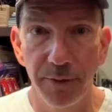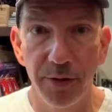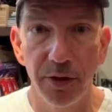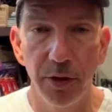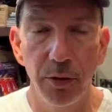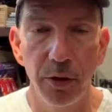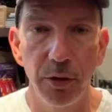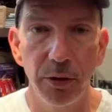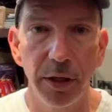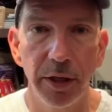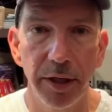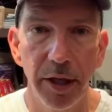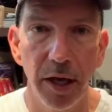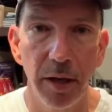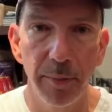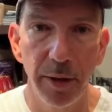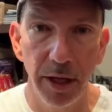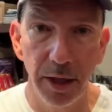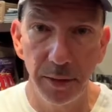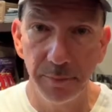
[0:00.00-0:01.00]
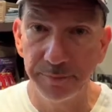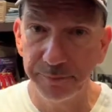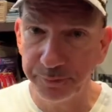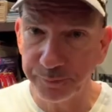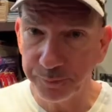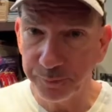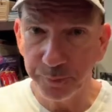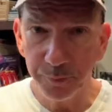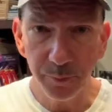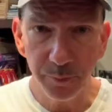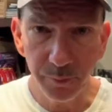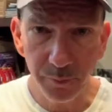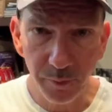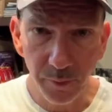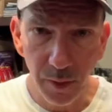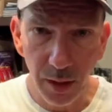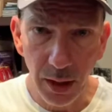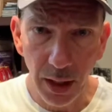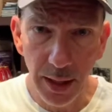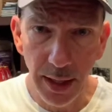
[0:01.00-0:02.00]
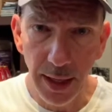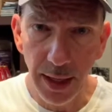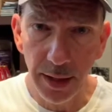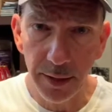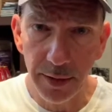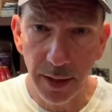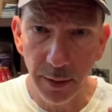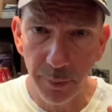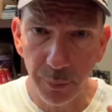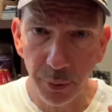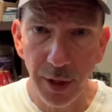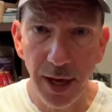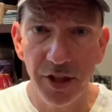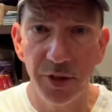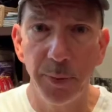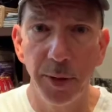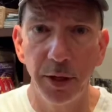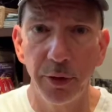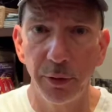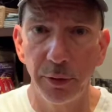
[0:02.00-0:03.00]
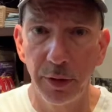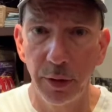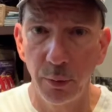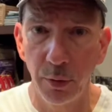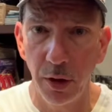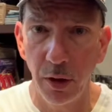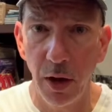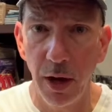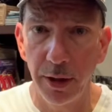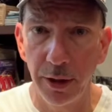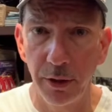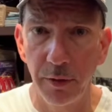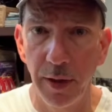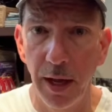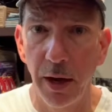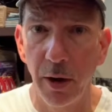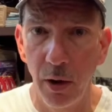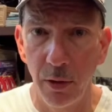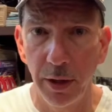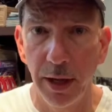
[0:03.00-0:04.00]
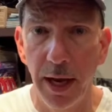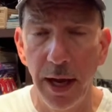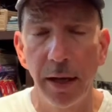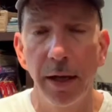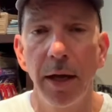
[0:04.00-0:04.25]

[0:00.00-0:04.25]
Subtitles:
So you can come in and prospect theory would argue that, okay,